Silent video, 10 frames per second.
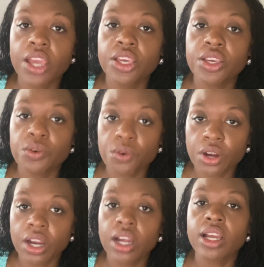
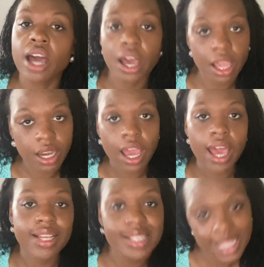your God
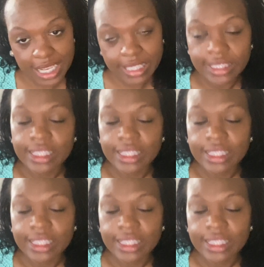idea.